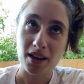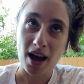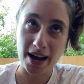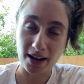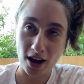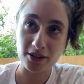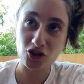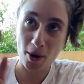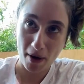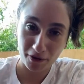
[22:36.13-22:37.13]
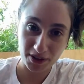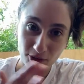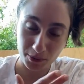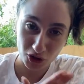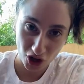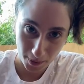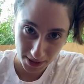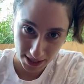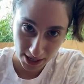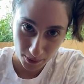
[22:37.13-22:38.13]
I got job offers from the job
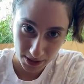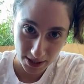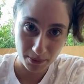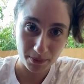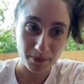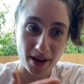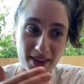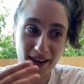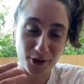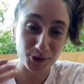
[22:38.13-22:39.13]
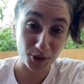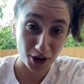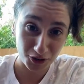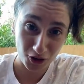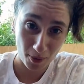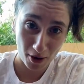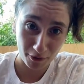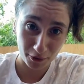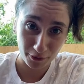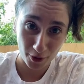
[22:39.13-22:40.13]
sites I was in, and then I also got a job
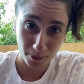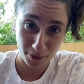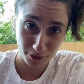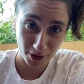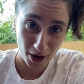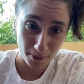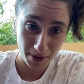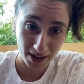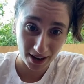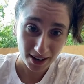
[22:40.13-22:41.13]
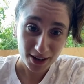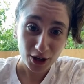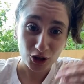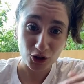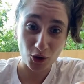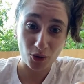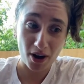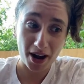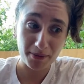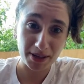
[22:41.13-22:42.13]
offer from Birthright Armenia. So
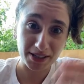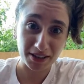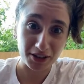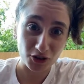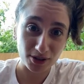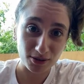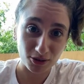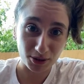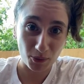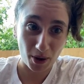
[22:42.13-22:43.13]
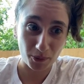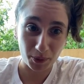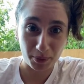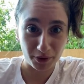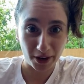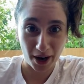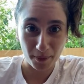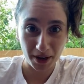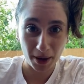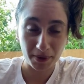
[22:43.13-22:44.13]
I basically just took the one with Birthright
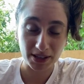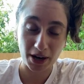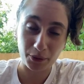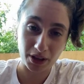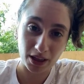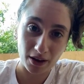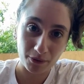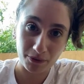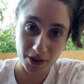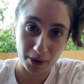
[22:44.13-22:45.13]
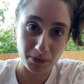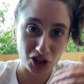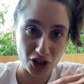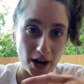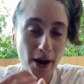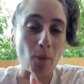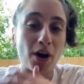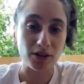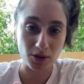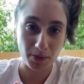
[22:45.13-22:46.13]
Armenia because I really love their mission and I
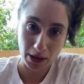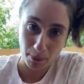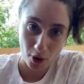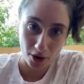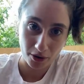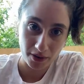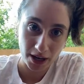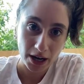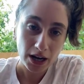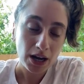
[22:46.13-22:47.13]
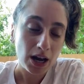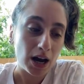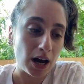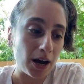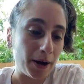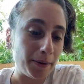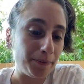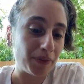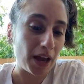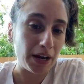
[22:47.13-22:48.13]
wanted to be a part of it.
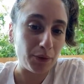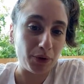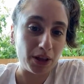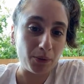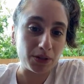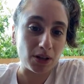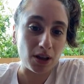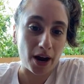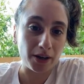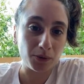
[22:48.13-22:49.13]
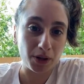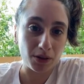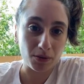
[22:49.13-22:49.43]
And it really was aligned with